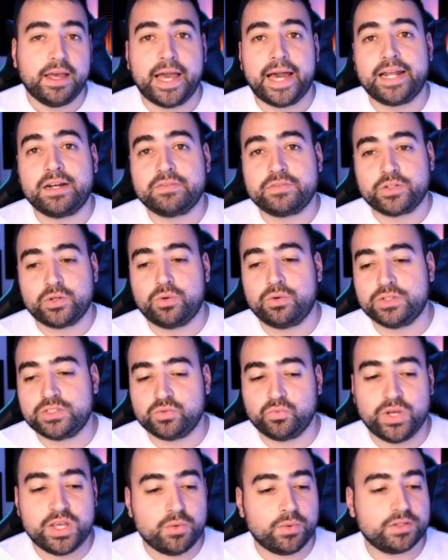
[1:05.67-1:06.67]
And of
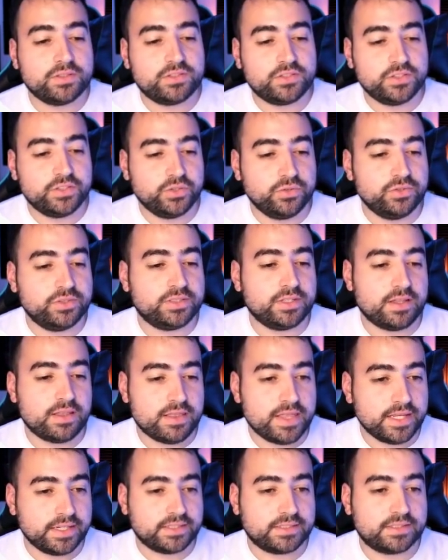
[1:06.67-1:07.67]
course, we want to use
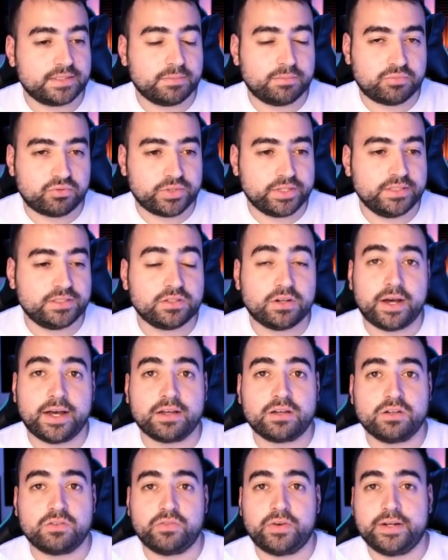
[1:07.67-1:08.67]
this print
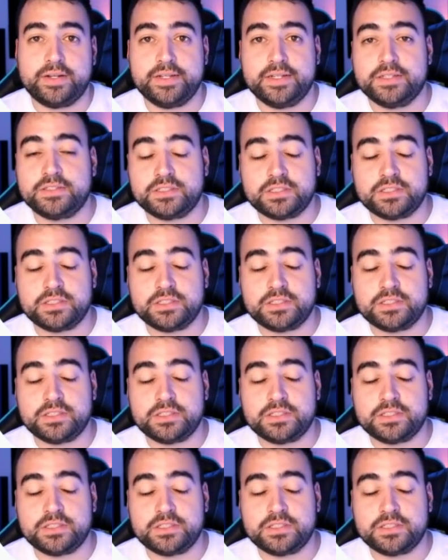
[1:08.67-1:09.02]
icon right here.